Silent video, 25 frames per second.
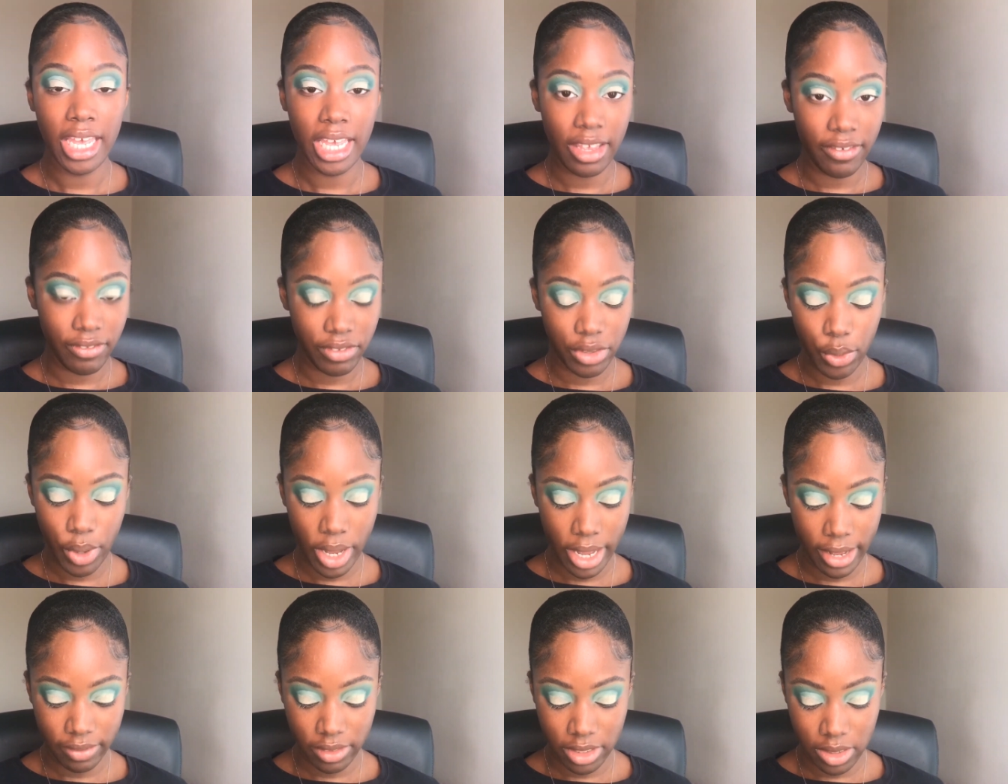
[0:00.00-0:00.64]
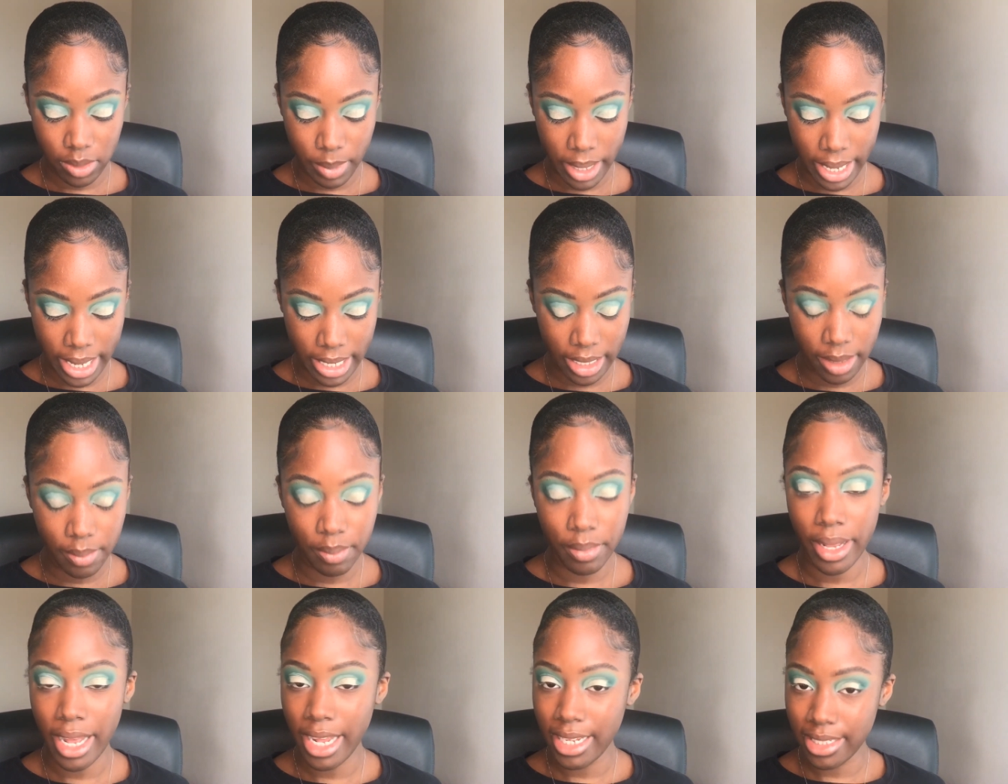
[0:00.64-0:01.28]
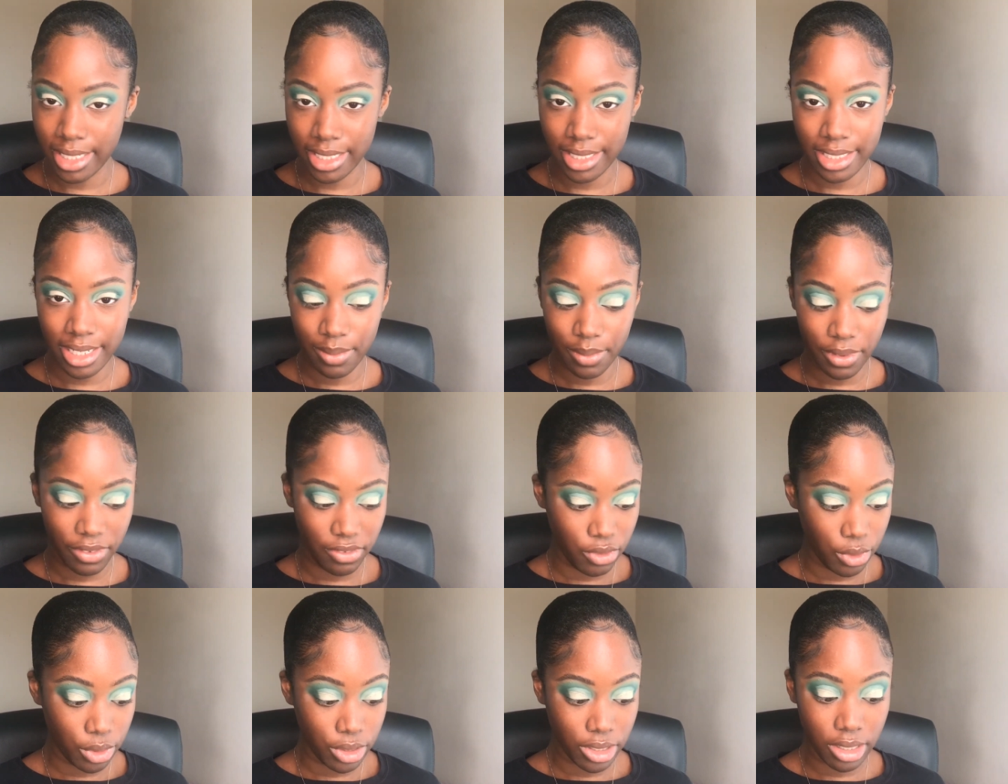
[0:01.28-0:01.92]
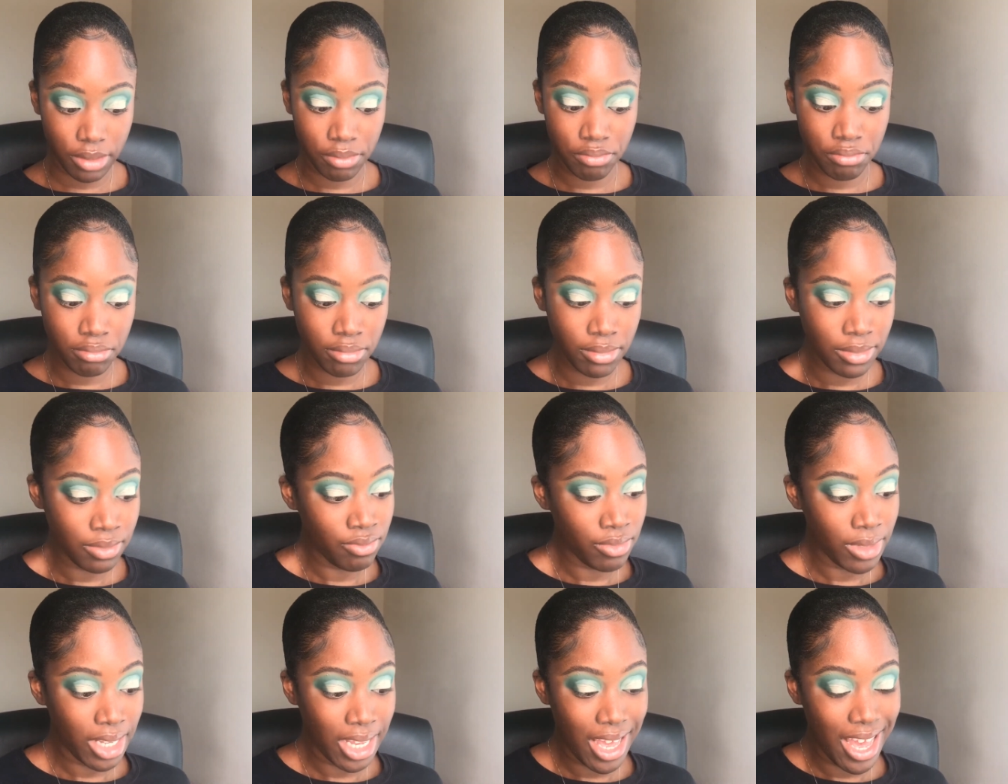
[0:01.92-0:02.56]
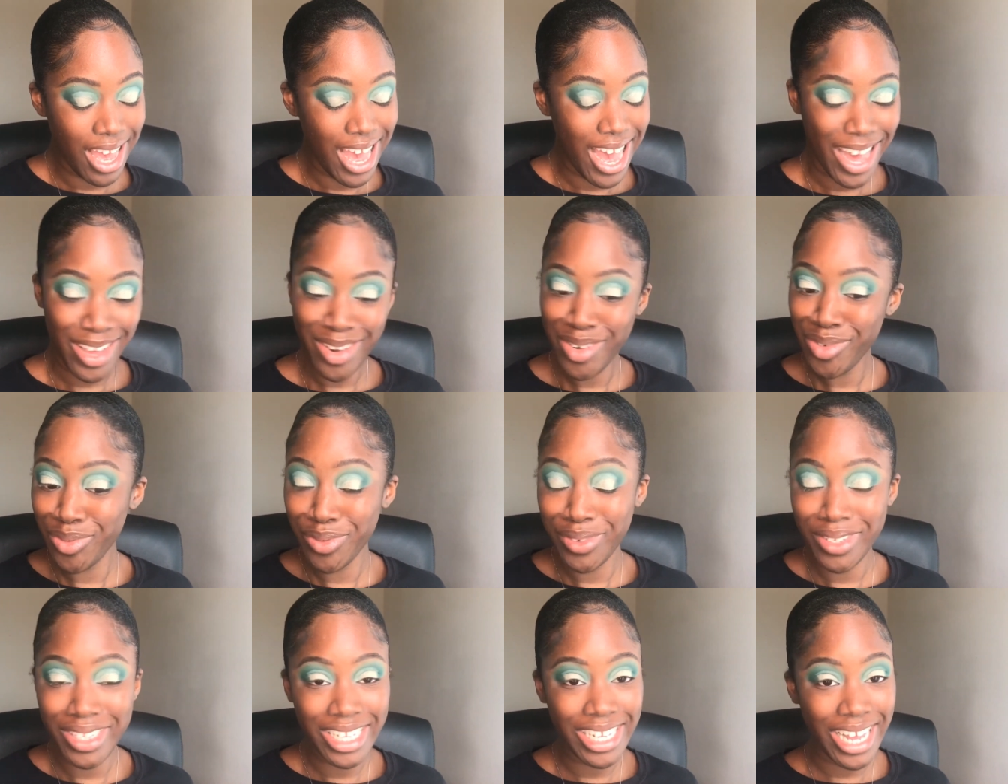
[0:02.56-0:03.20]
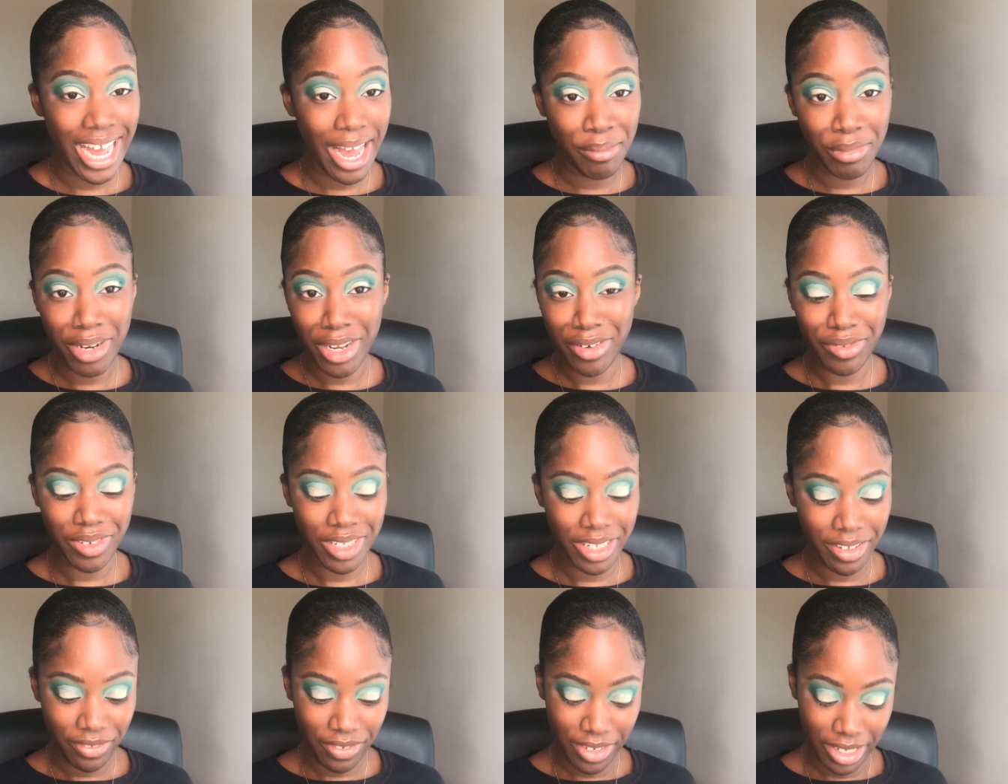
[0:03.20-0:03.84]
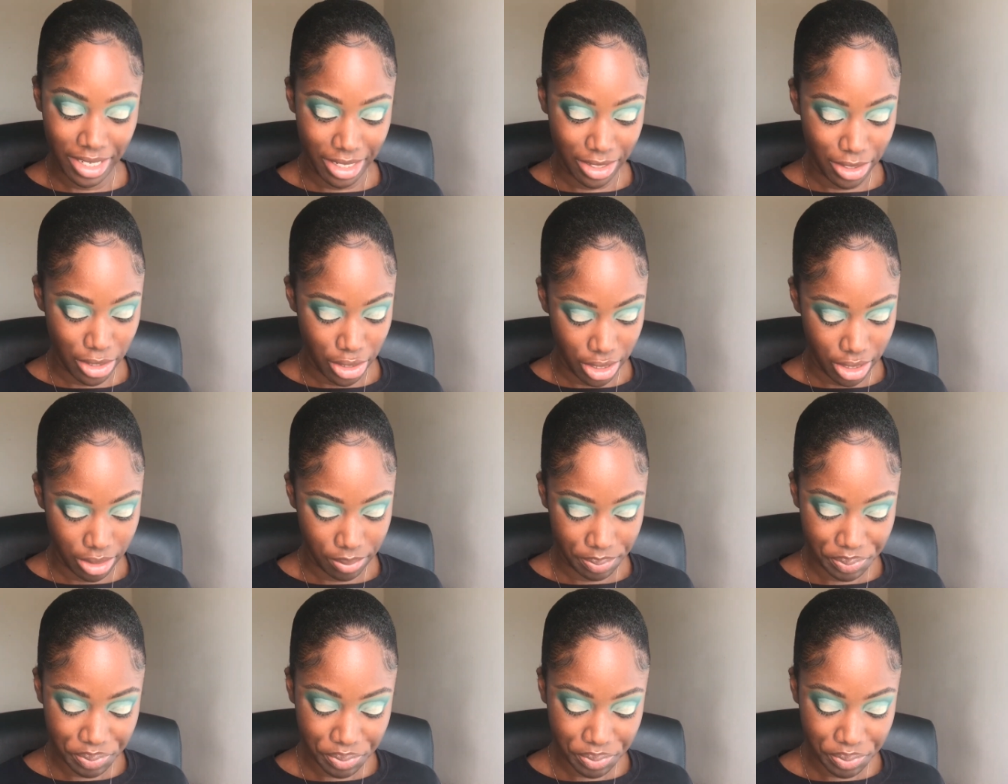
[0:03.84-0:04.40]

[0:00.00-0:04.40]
if you have this palette. But as I said before, I don't really, I'm not really feeling her.